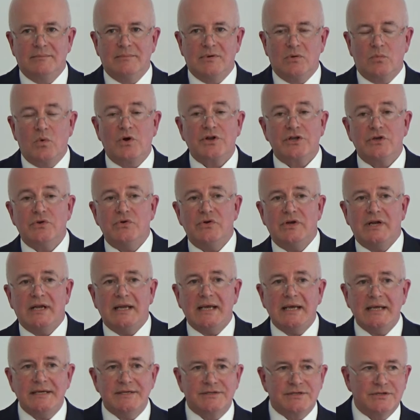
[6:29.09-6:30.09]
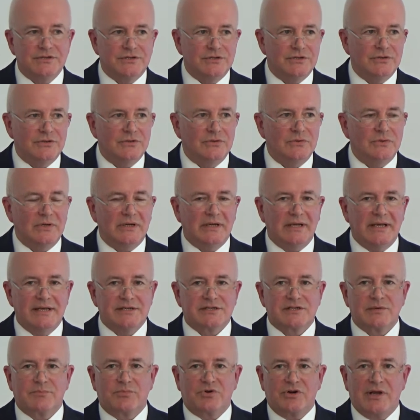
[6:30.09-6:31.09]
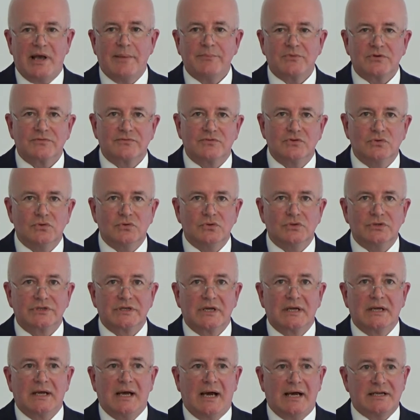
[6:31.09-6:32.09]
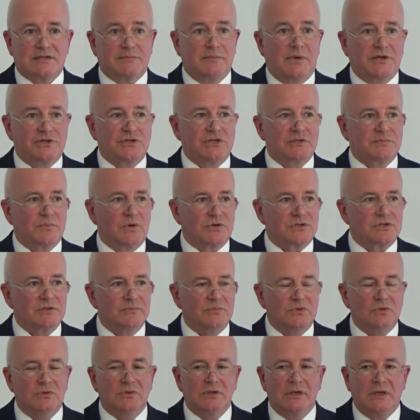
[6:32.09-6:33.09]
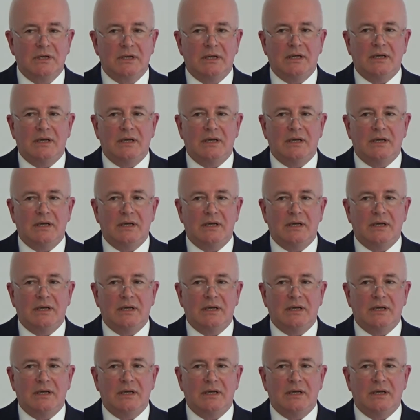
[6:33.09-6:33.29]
but what you need to do is to preempt fraud as much as possible.